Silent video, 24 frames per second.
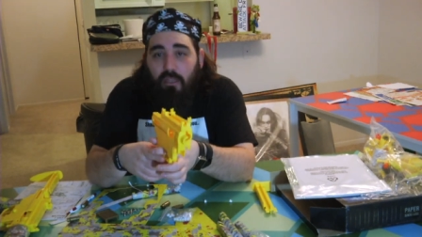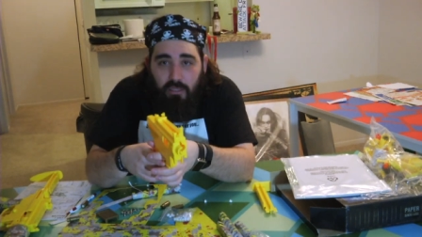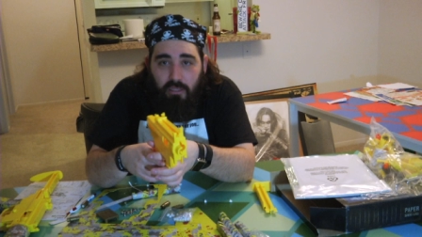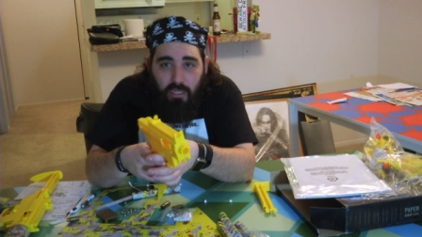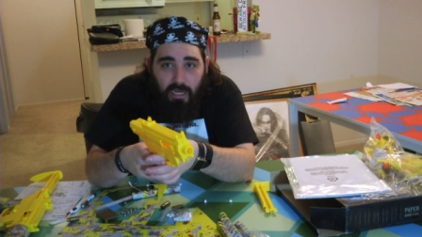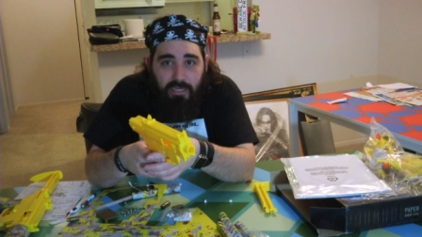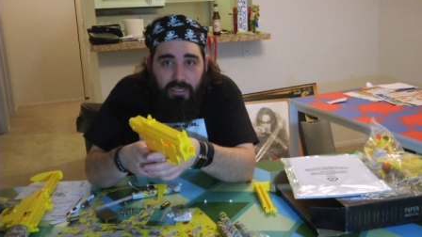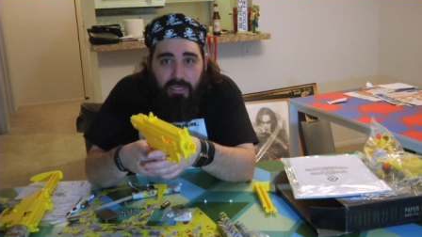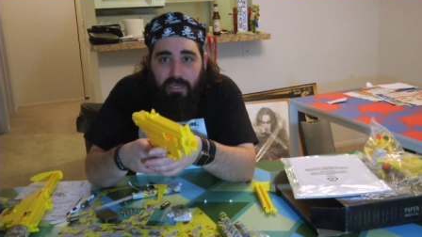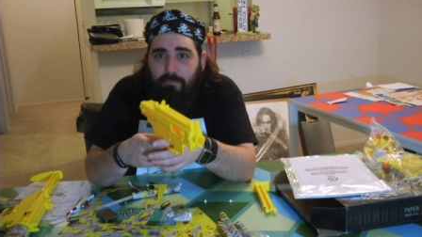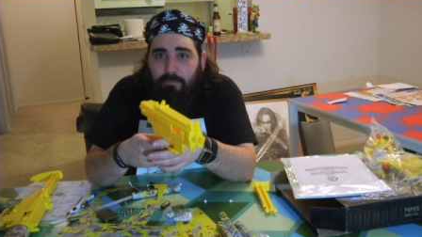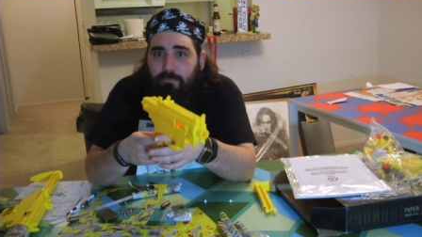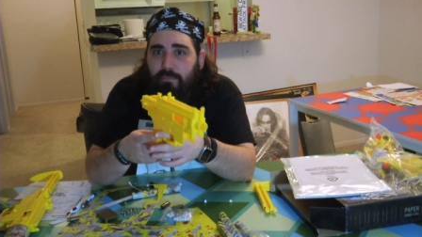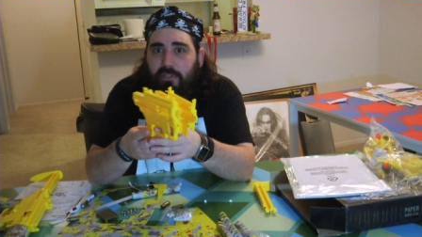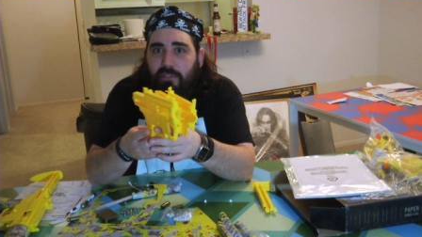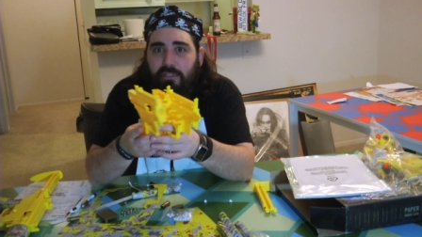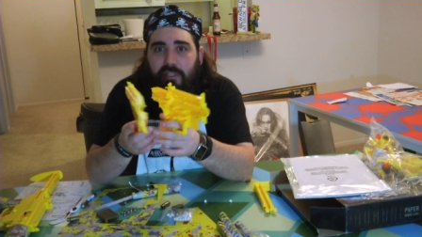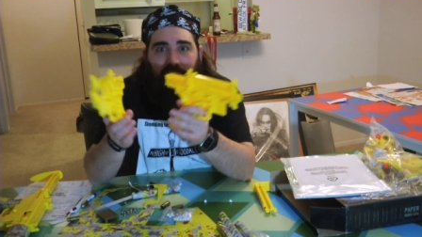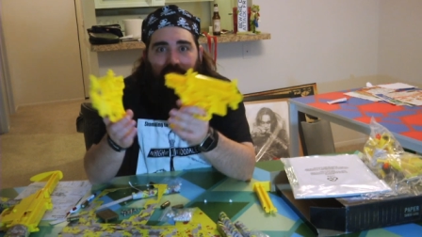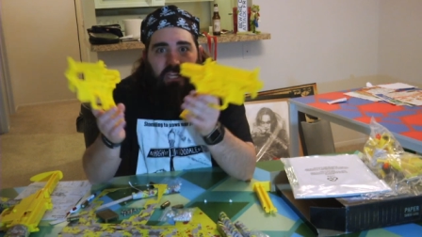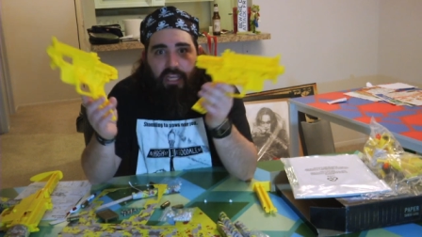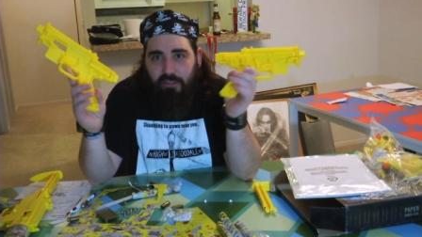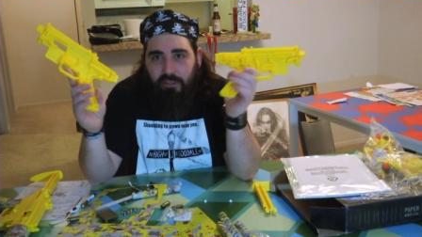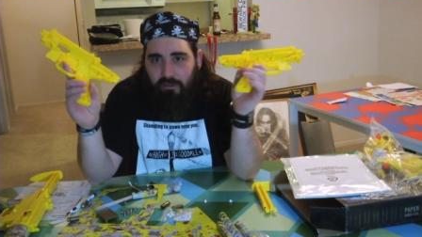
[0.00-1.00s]
that I didn't put
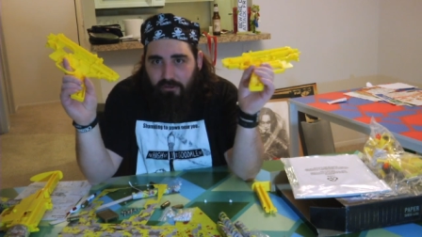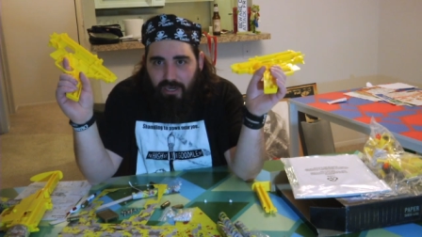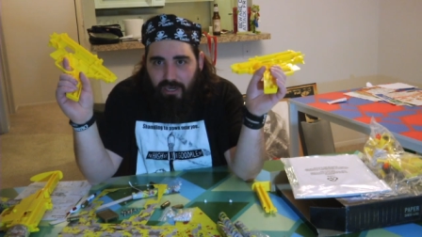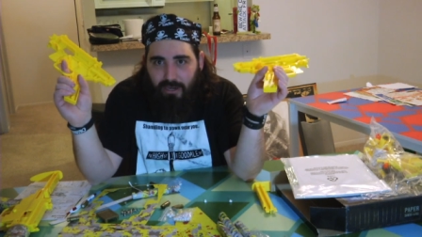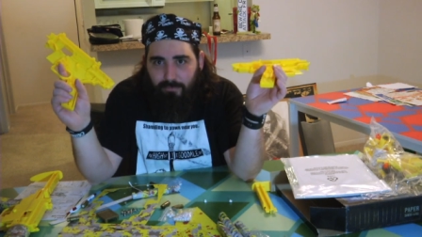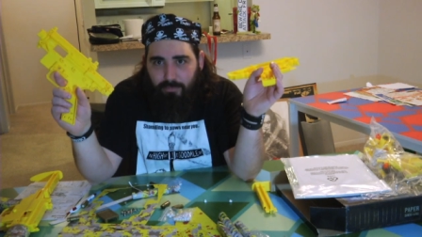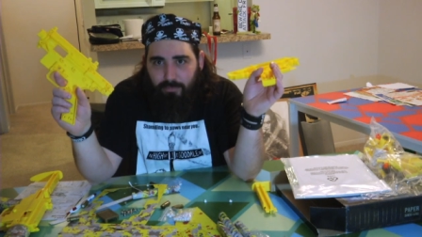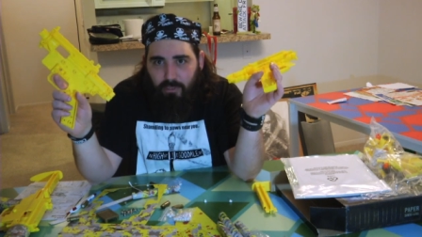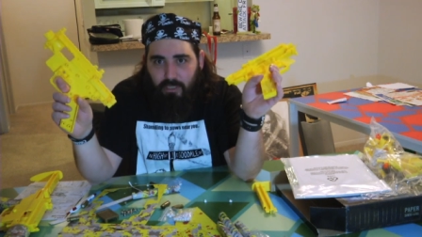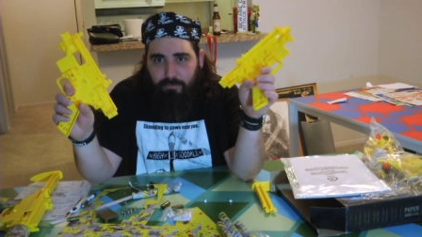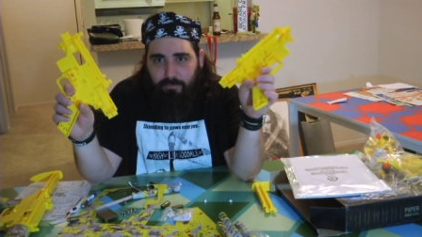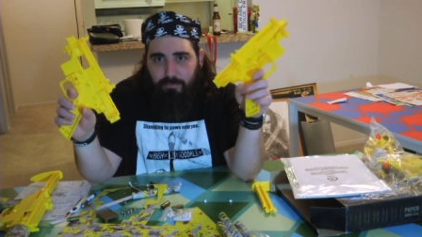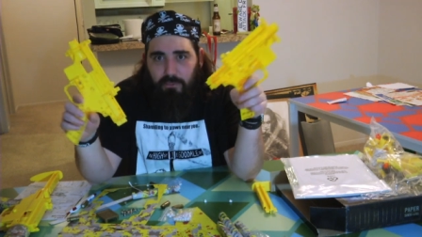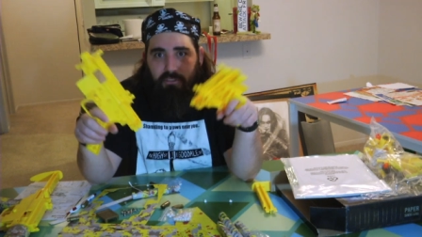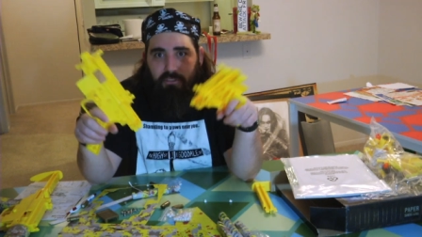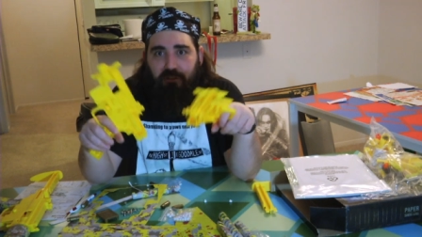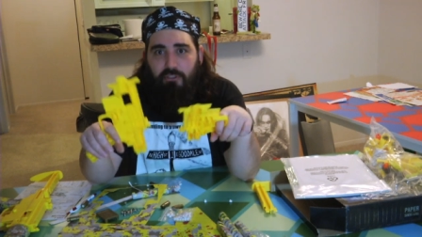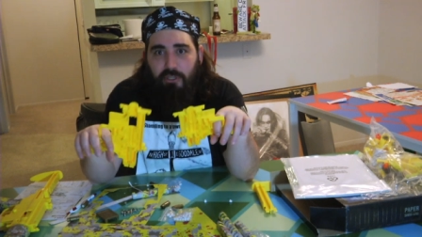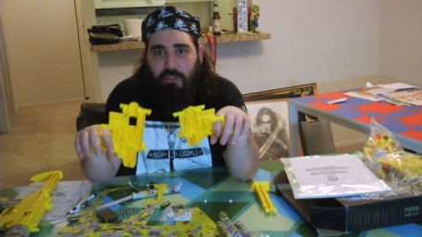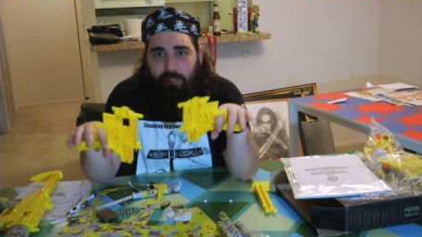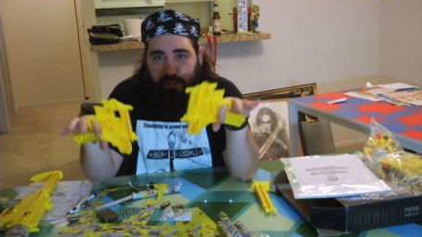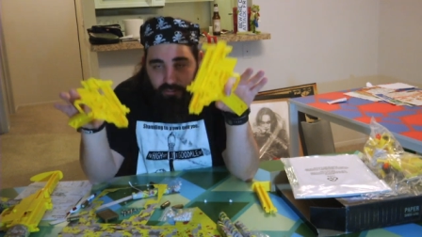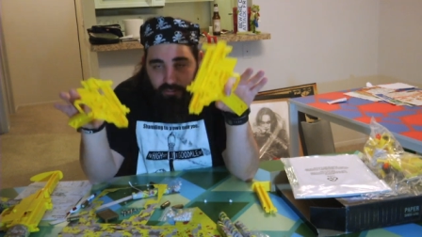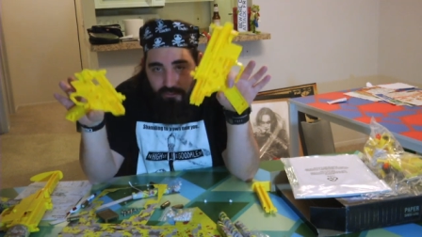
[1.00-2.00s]
together on
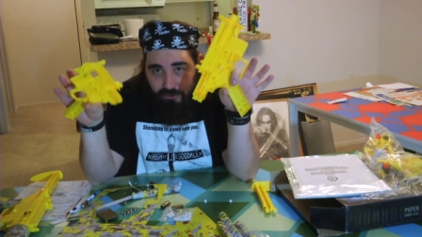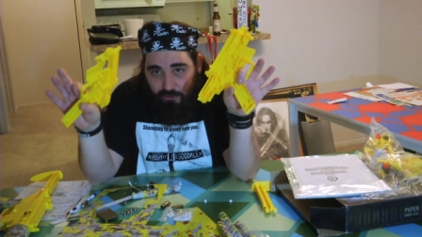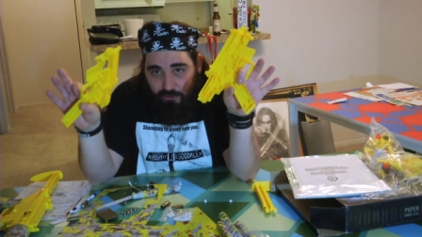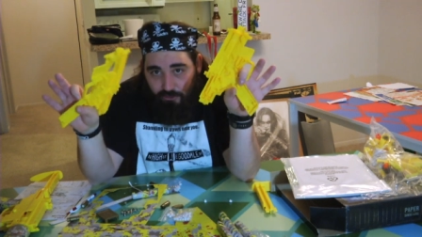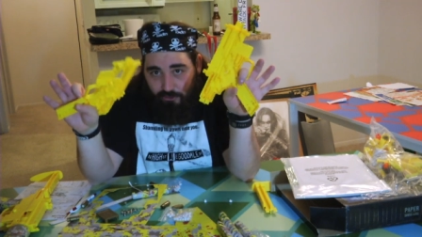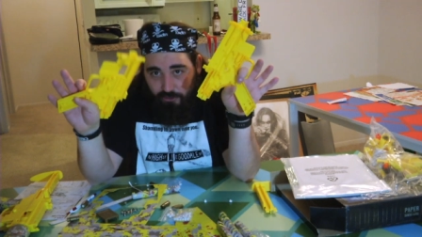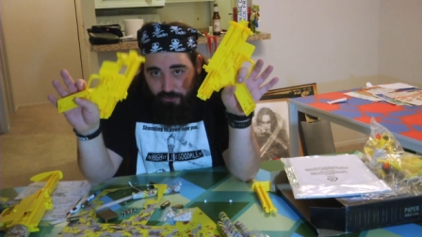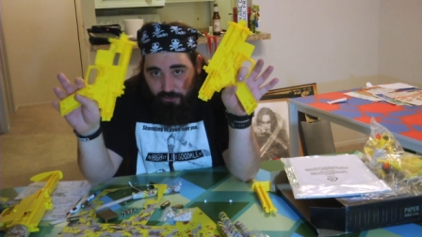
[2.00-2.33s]
purpose so I could show